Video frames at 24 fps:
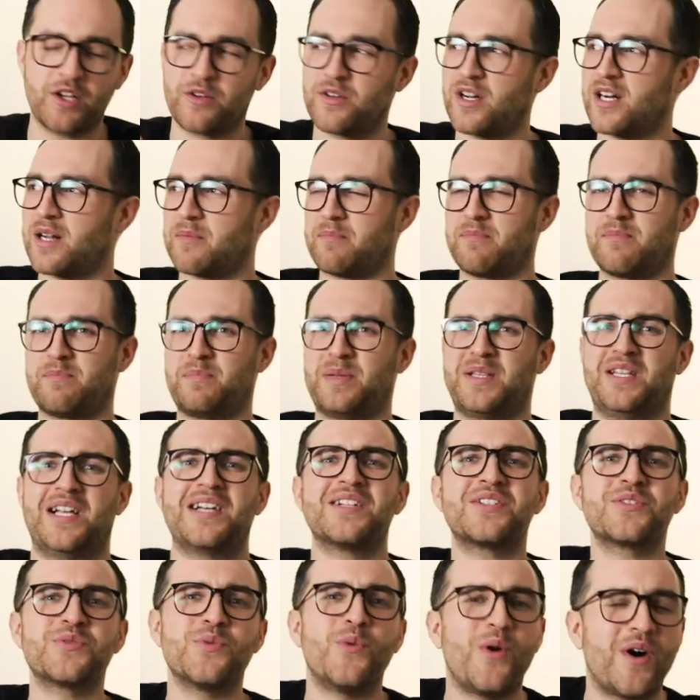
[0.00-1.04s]
You're not a
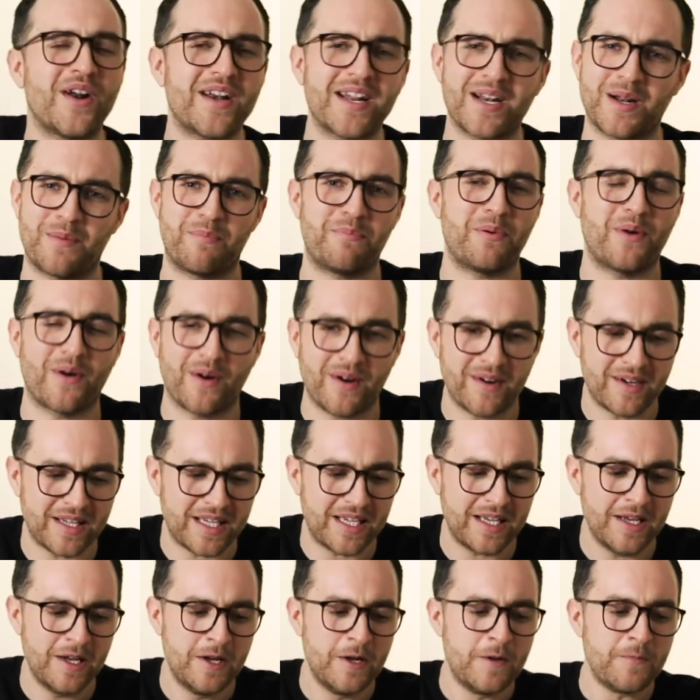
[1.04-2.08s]
plus one at a
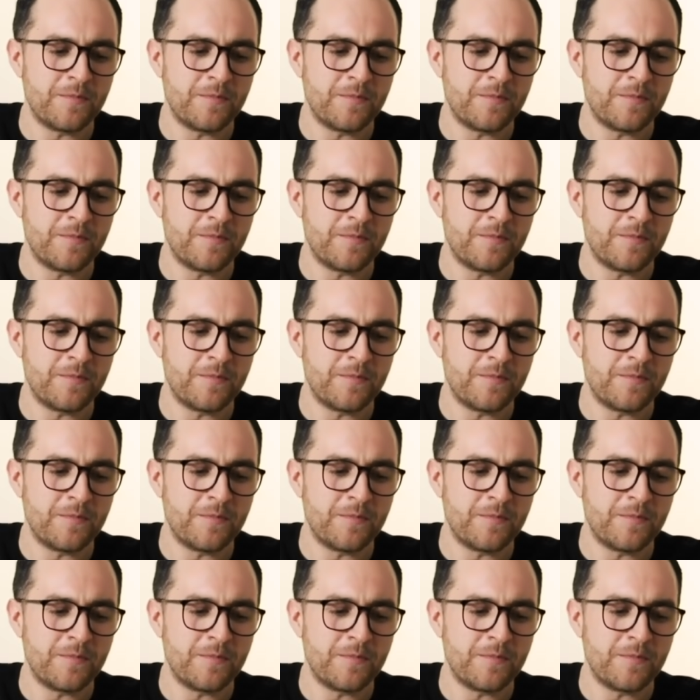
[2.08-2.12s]
party.